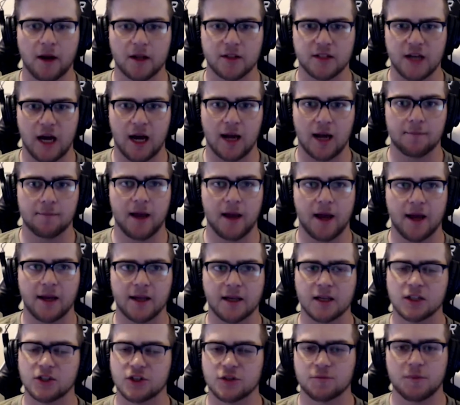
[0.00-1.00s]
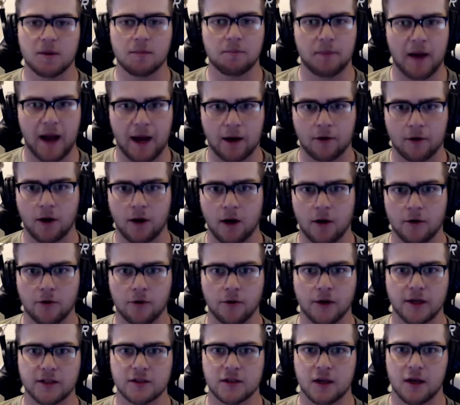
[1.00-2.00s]
of time, and it can just be background
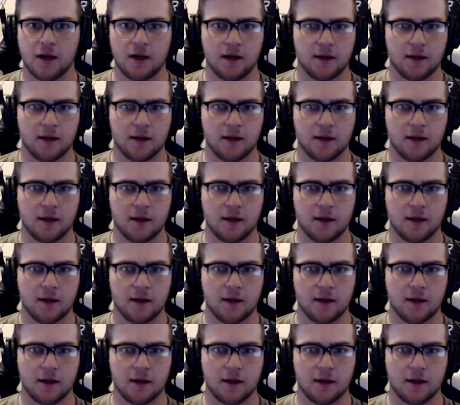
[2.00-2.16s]
noise.